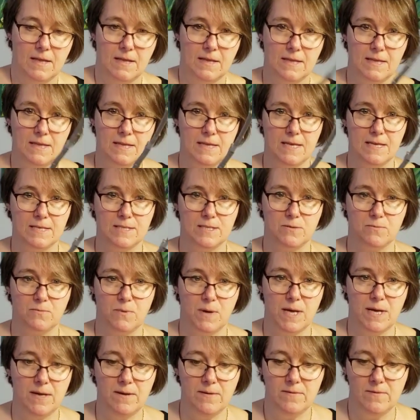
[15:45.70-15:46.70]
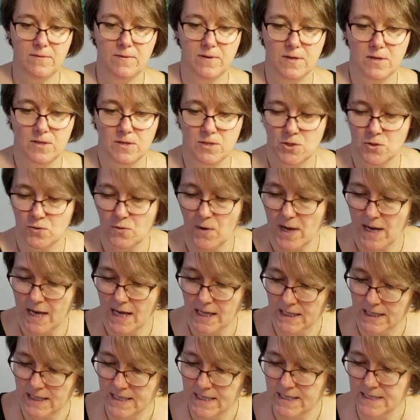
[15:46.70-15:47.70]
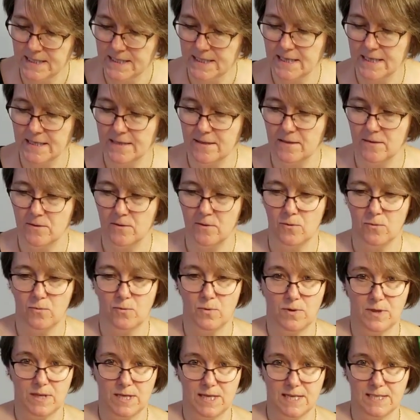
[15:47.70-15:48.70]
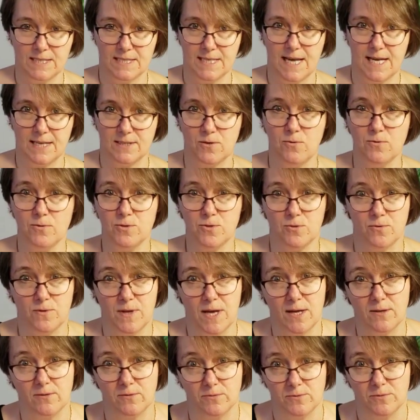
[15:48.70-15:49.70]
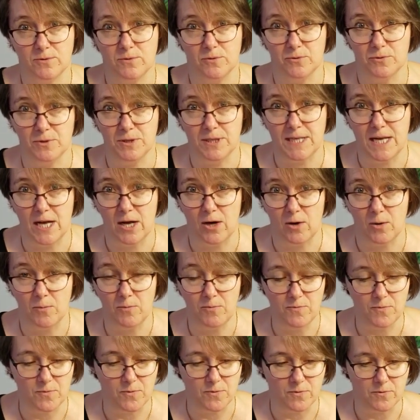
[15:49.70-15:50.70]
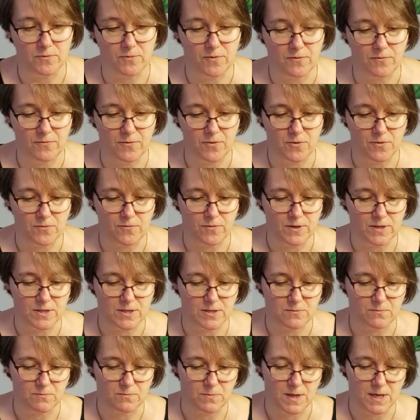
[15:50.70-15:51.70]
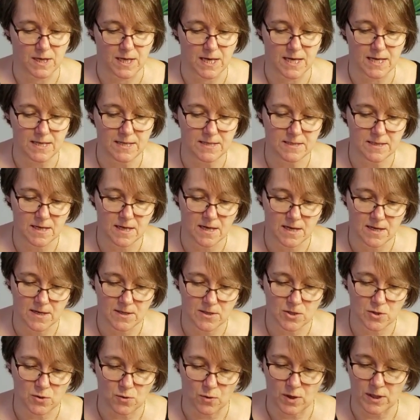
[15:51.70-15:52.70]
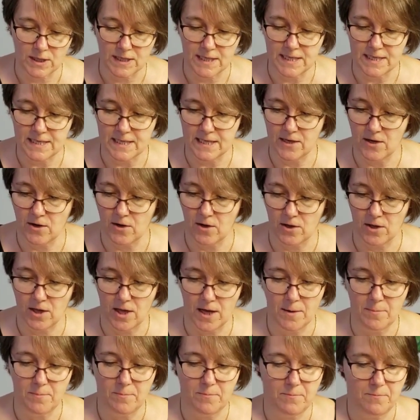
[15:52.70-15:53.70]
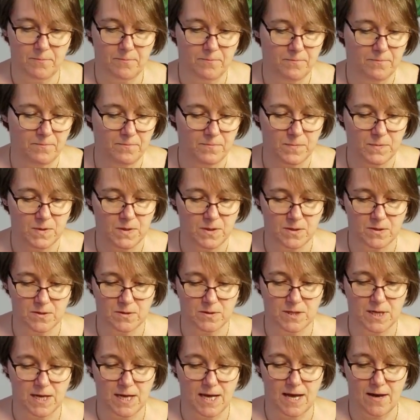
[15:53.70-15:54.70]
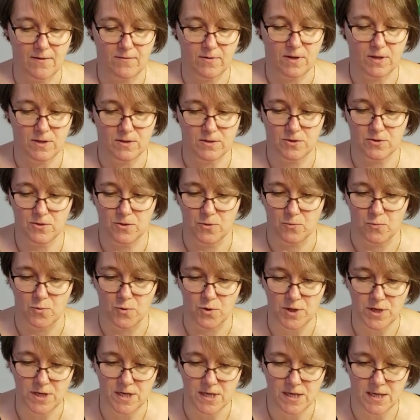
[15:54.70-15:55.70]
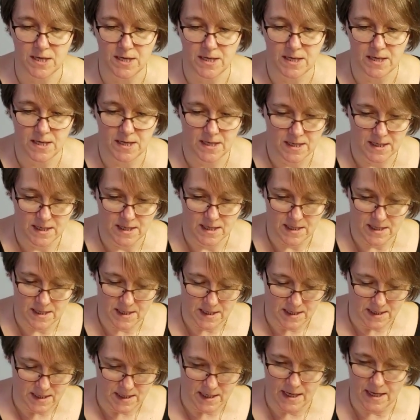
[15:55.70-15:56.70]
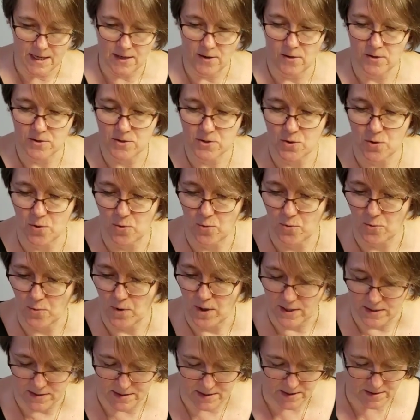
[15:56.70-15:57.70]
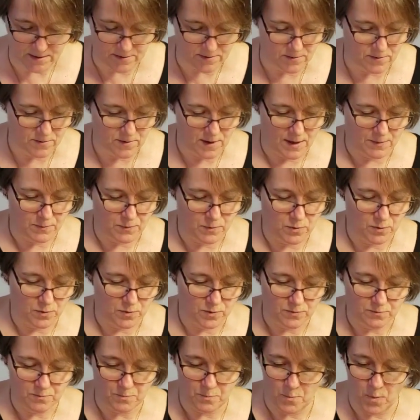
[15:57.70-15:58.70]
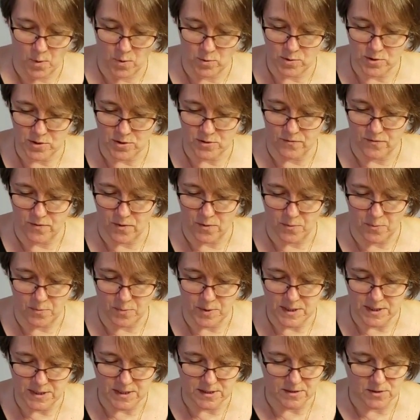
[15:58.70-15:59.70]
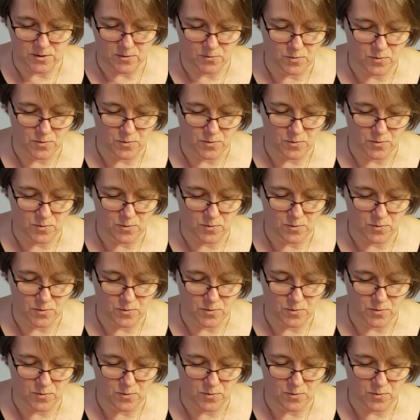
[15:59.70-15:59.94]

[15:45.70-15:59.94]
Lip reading: this way. So I cleaned it with the X-Acto, so that you'll need help if it's the kids. So cleaned it all up to have it to the wood. And also I took most of the pieces of